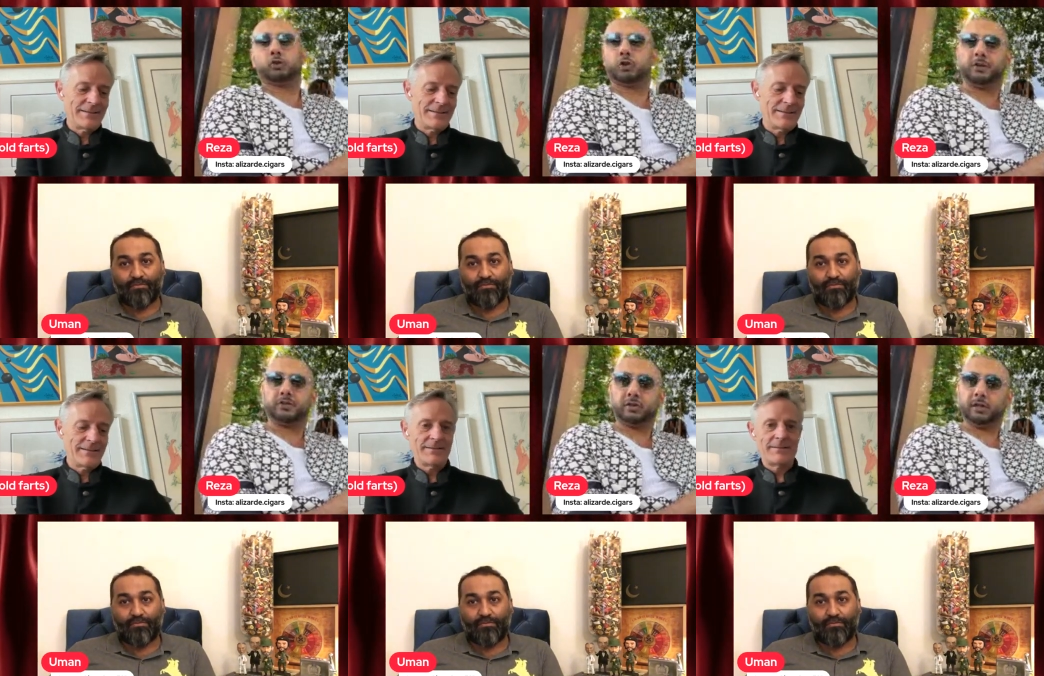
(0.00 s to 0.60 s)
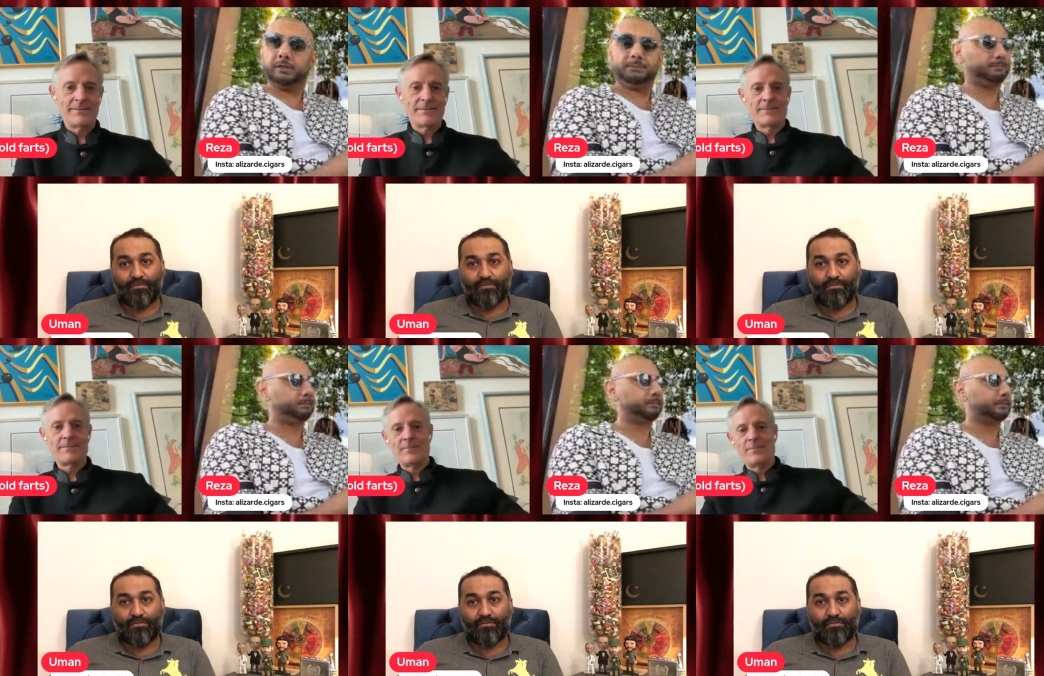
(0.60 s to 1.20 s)
Speaker 1: choice here.
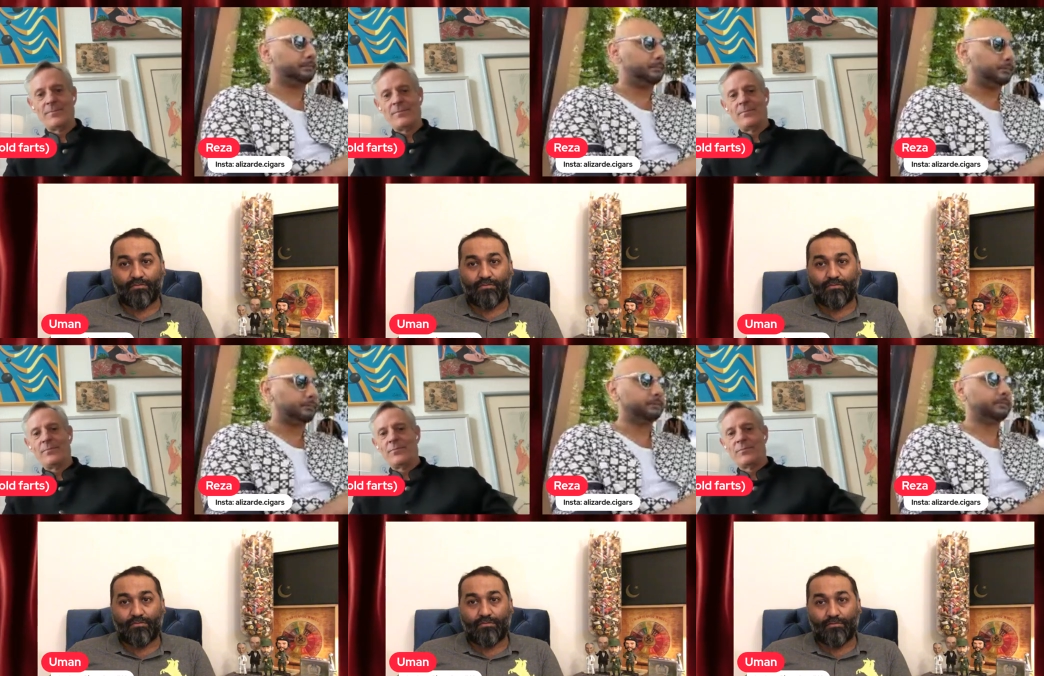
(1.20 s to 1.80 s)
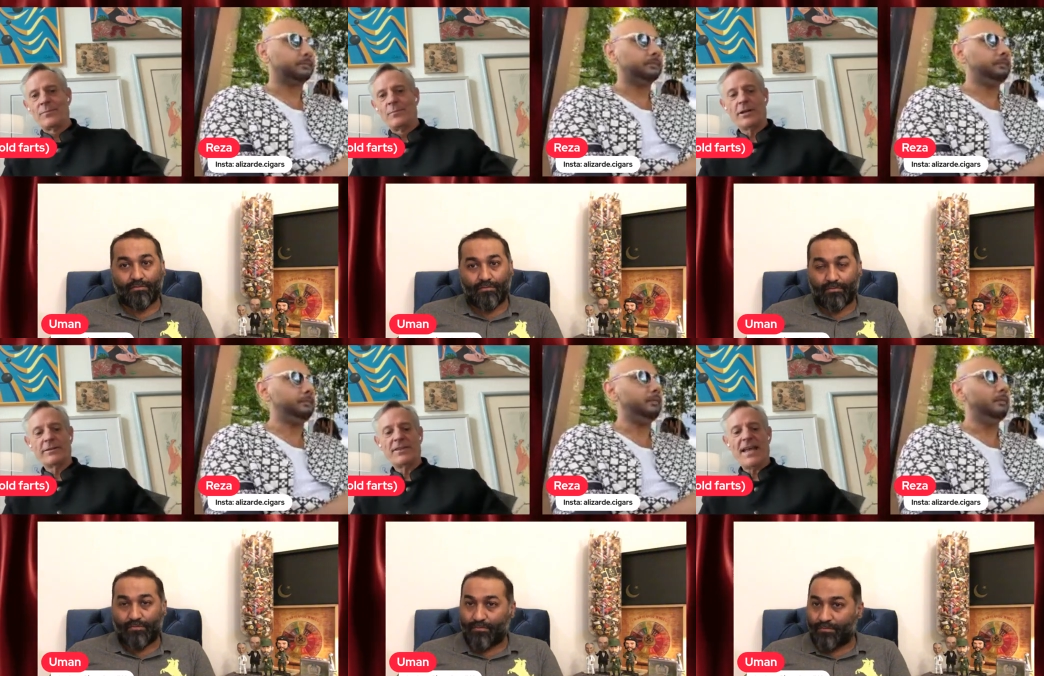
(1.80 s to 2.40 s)

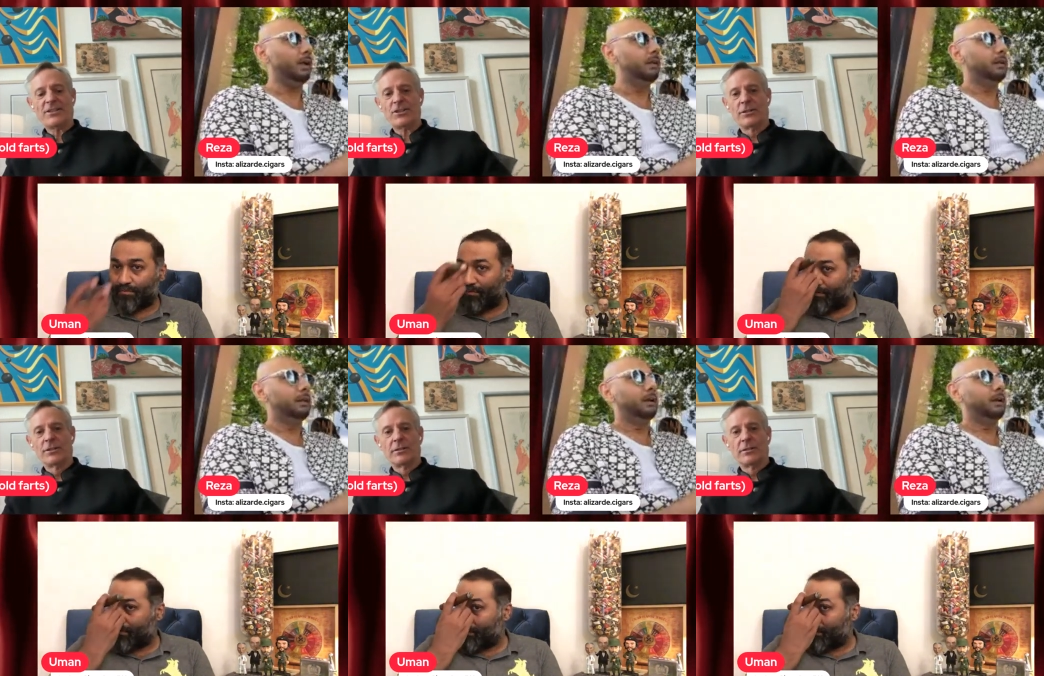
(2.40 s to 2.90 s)
Speaker 2: Margaret Thatcher.